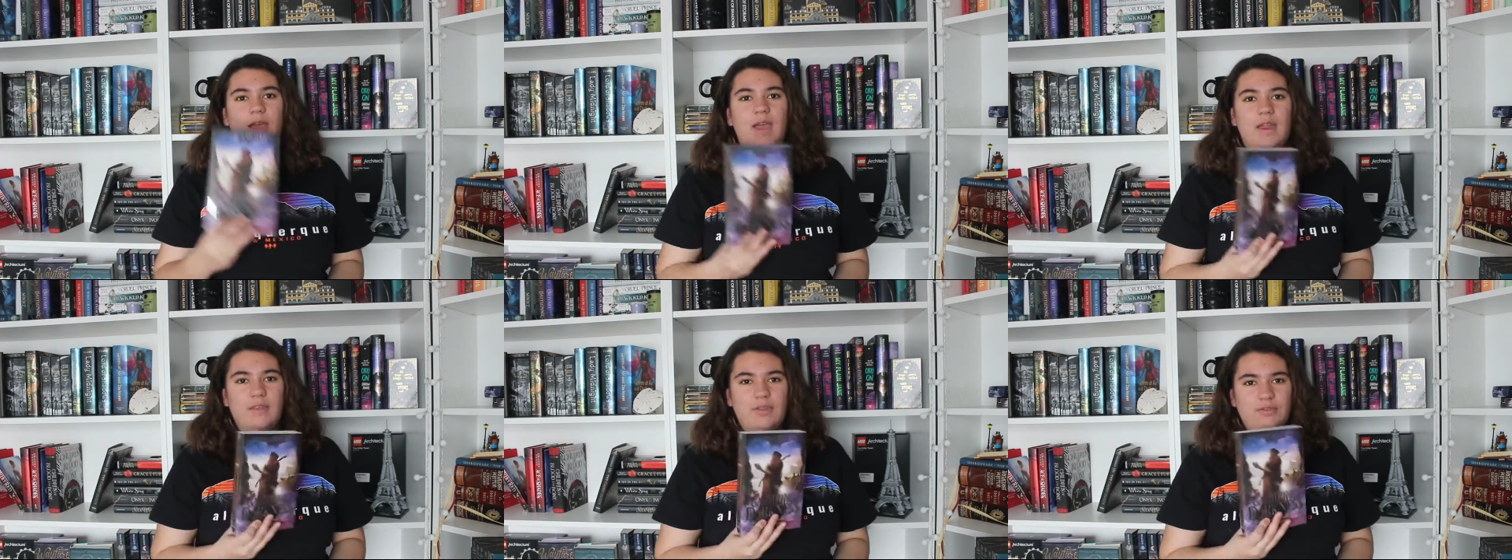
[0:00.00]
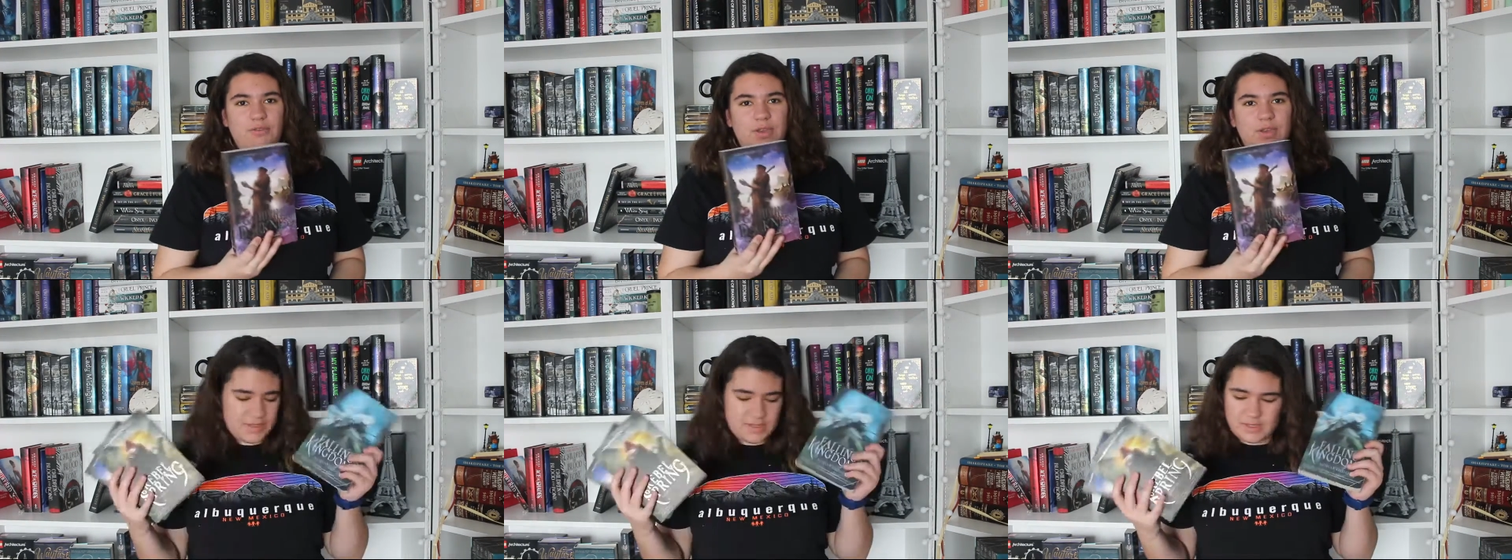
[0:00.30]
and
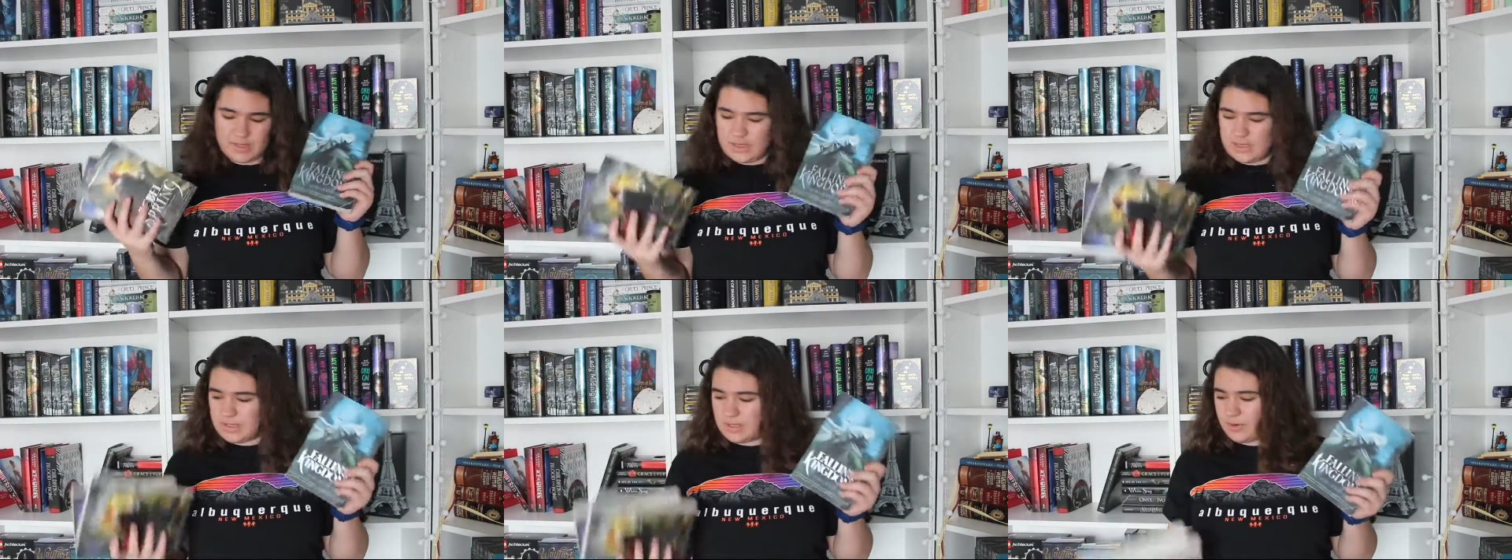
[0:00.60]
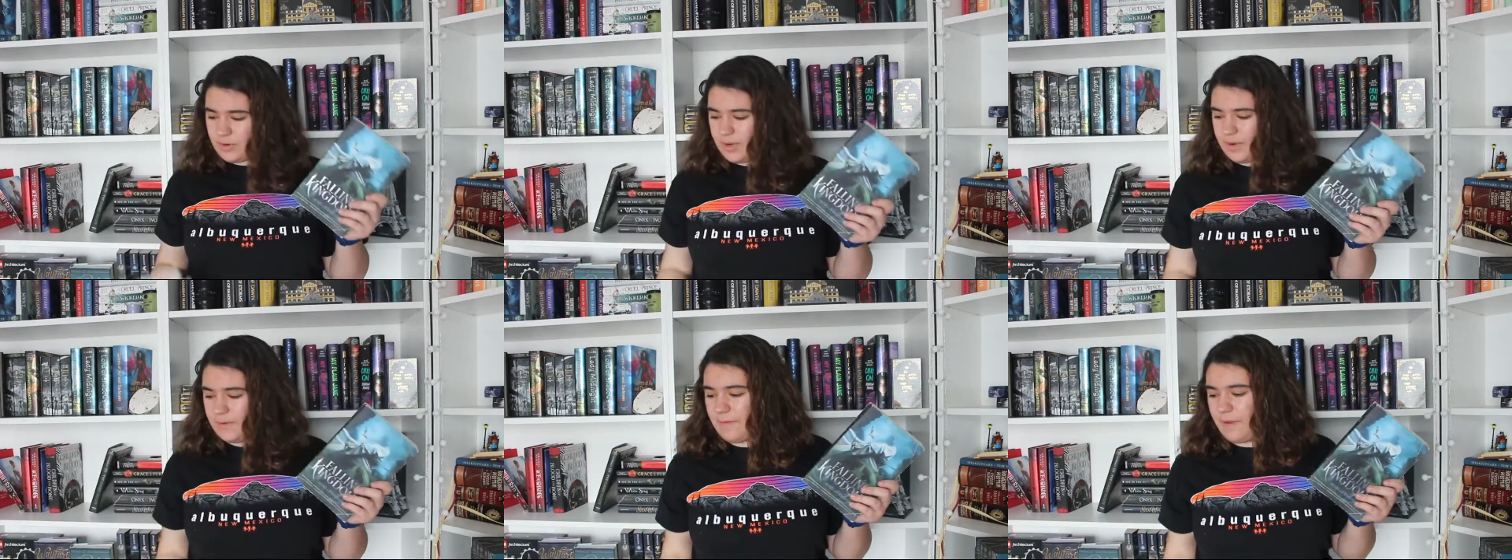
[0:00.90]
3. So this
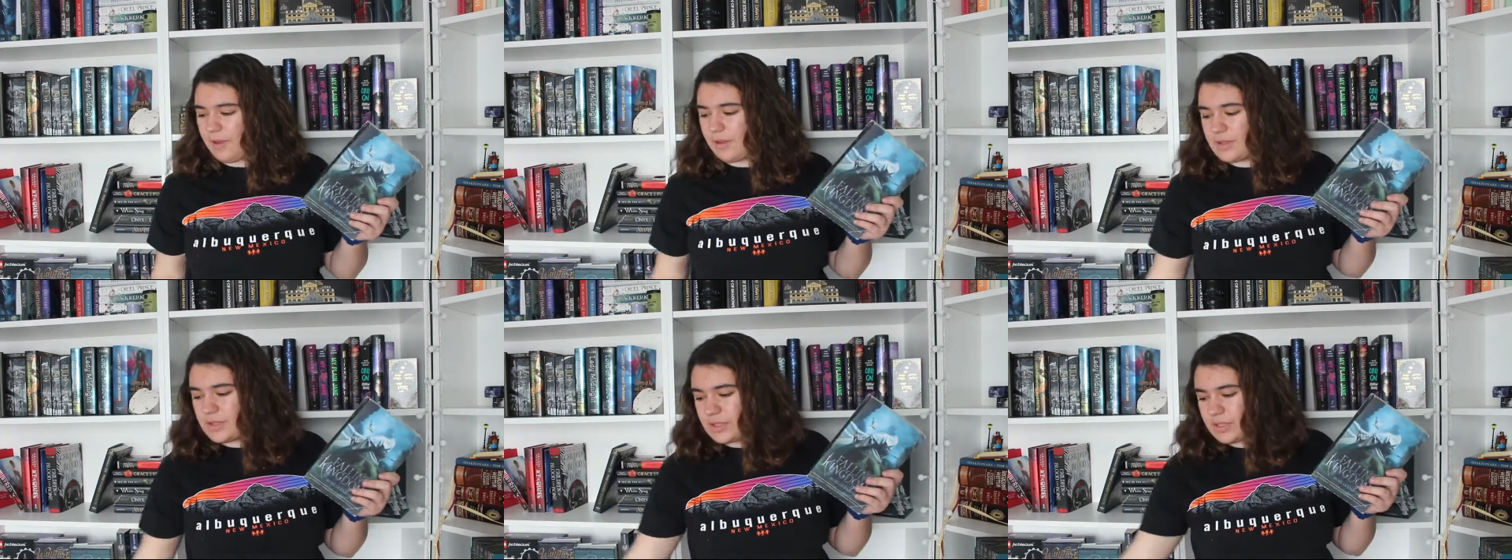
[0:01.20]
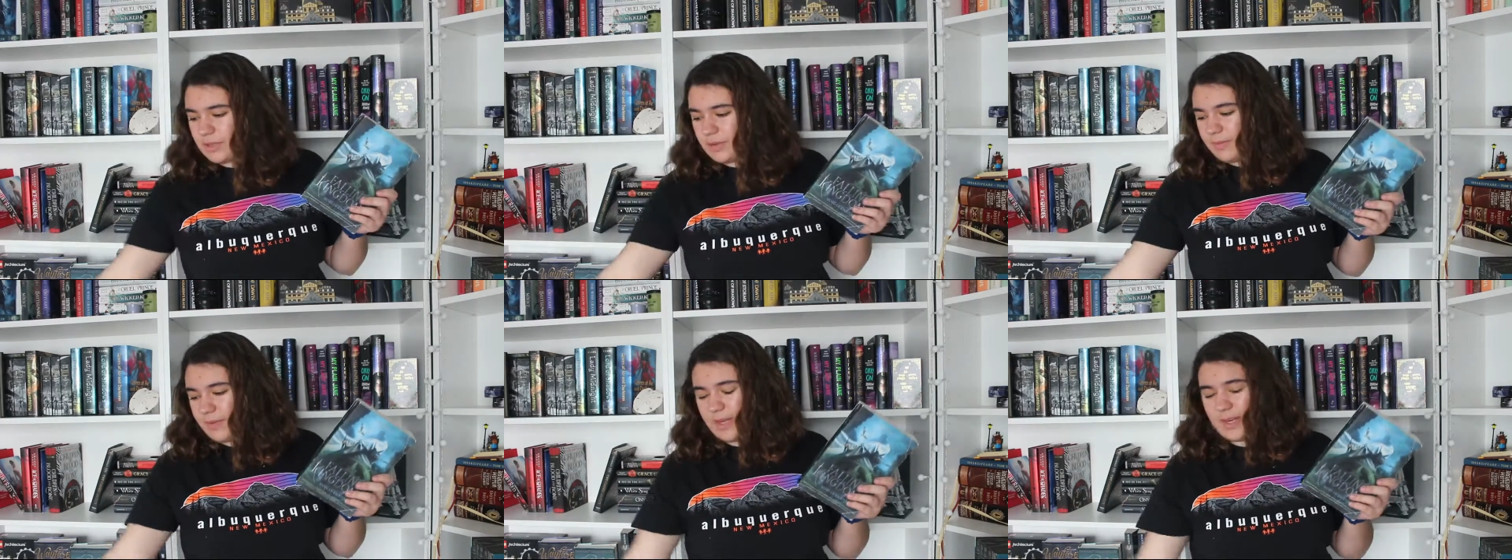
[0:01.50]
story follows
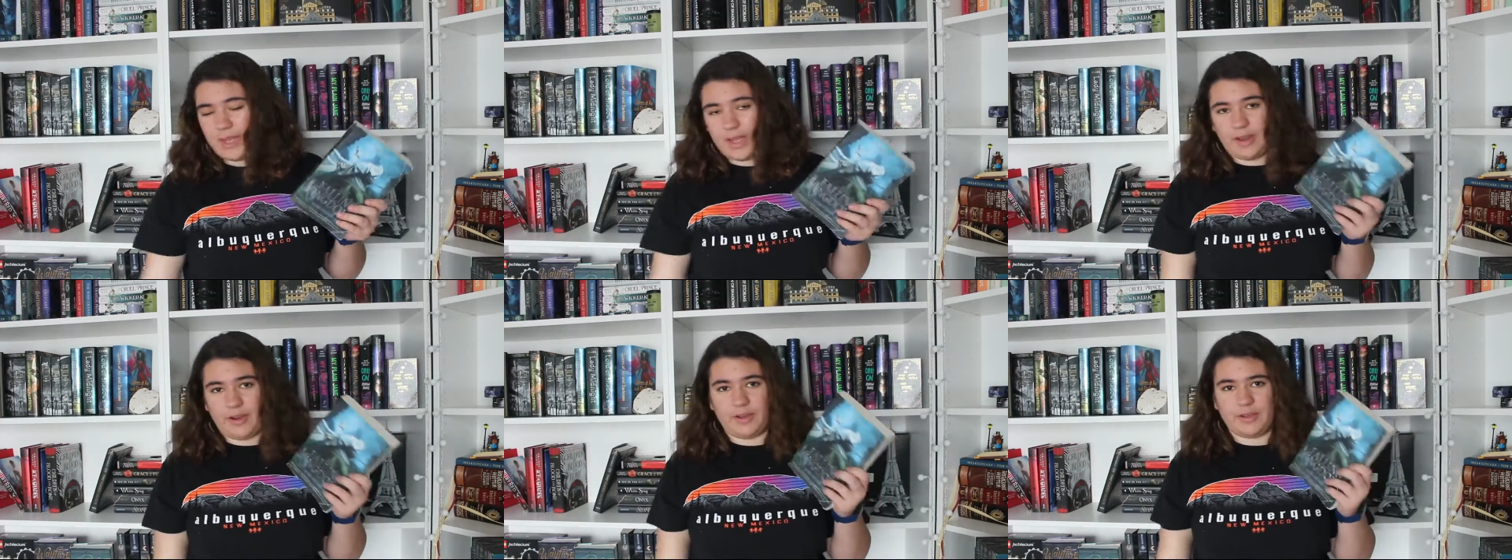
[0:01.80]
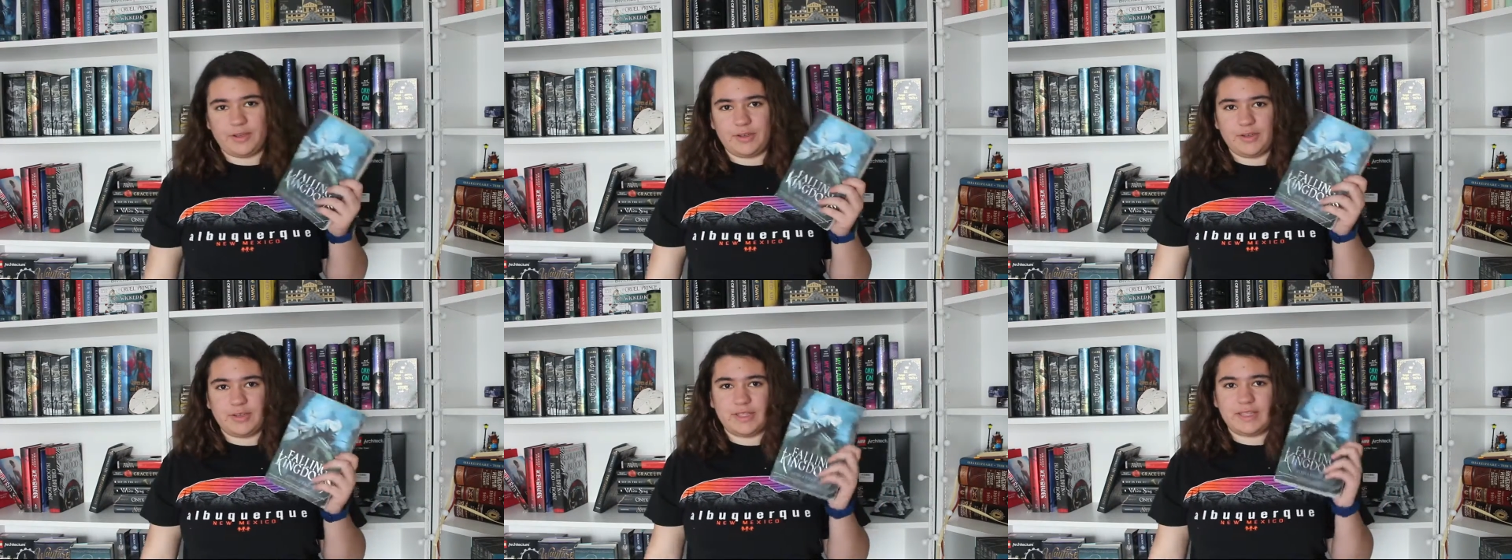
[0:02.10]
3 main
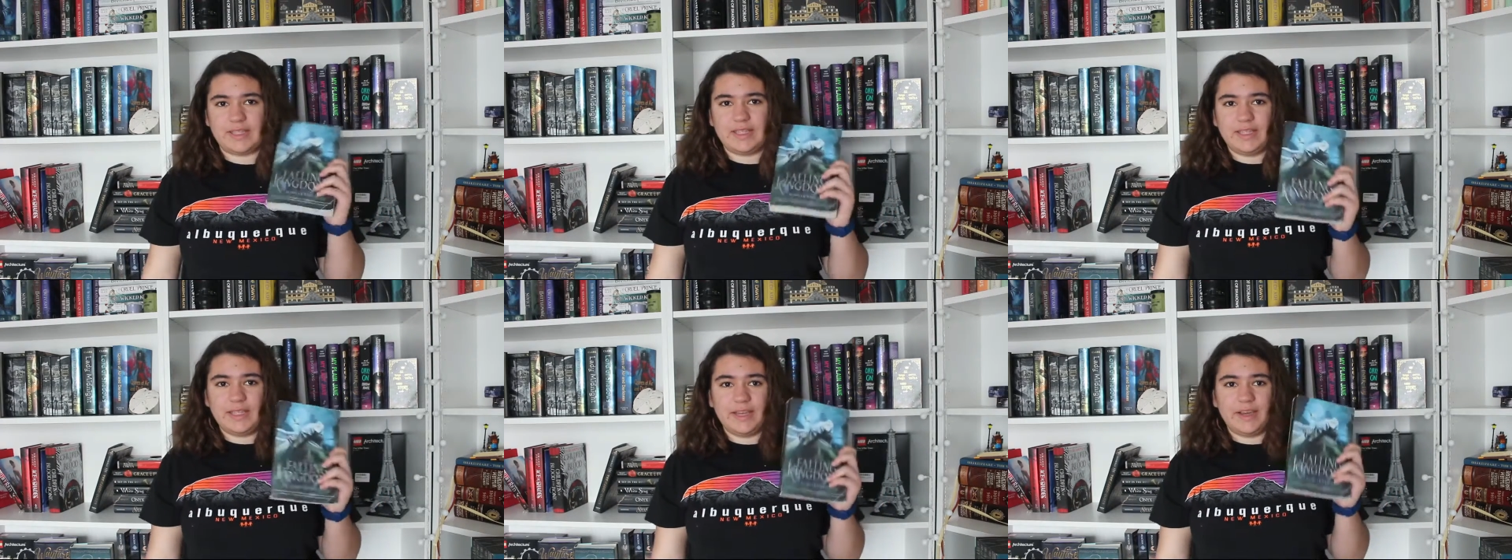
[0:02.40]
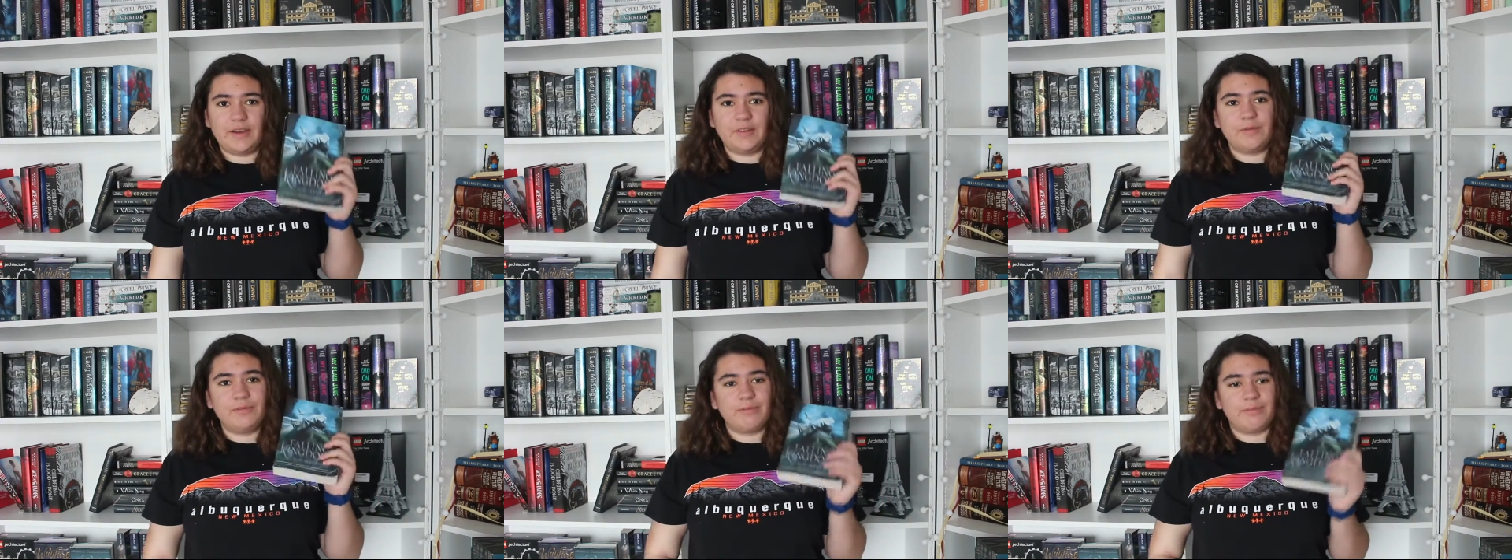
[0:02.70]
characters,
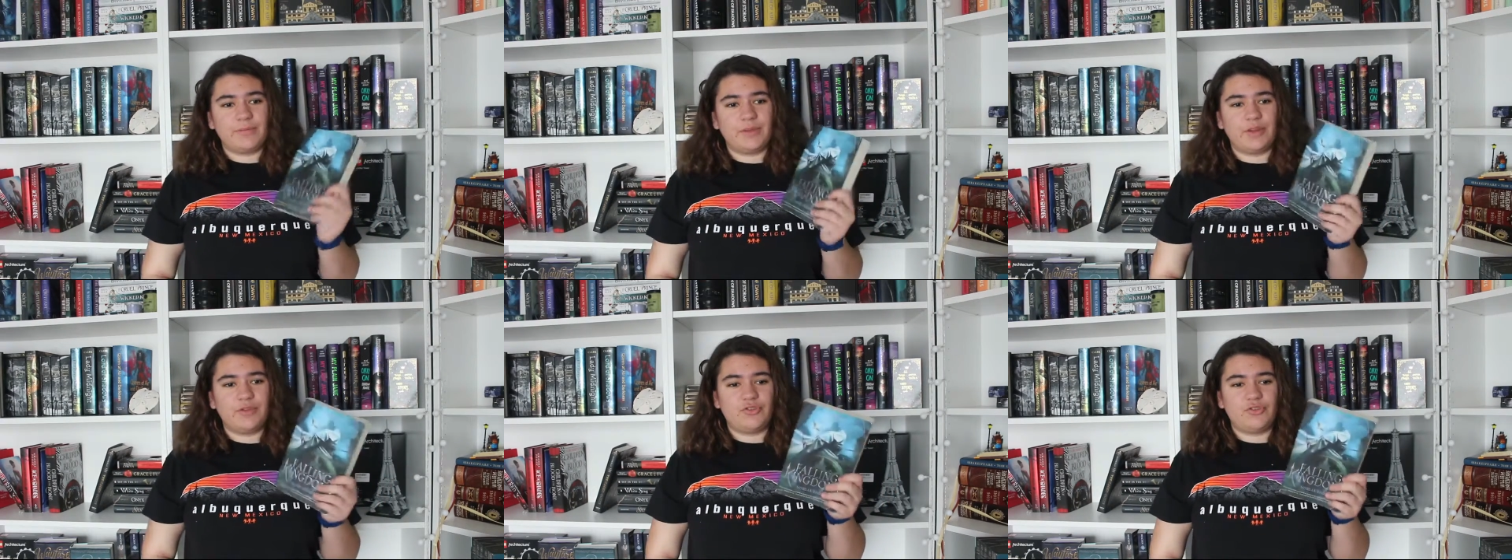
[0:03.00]
Cleo,